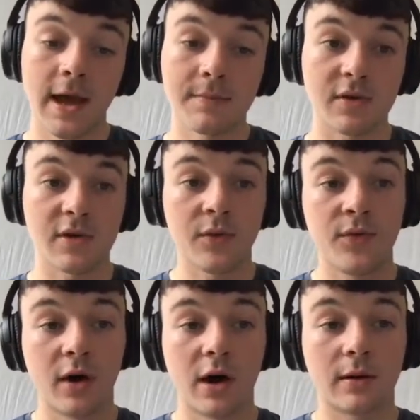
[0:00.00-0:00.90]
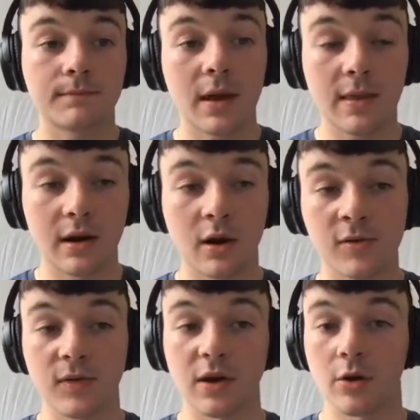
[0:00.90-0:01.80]
So far in the
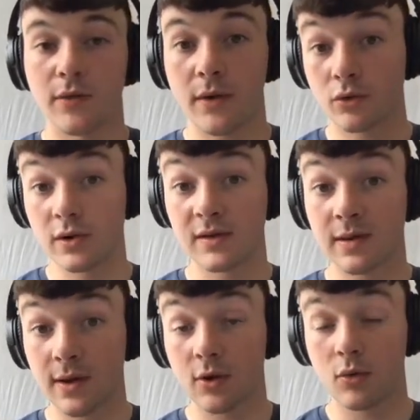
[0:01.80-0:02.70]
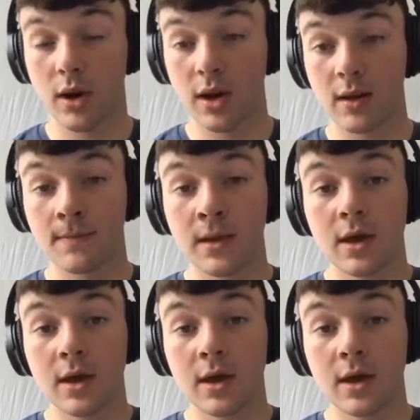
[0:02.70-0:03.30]
last video, if you haven't really seen that already,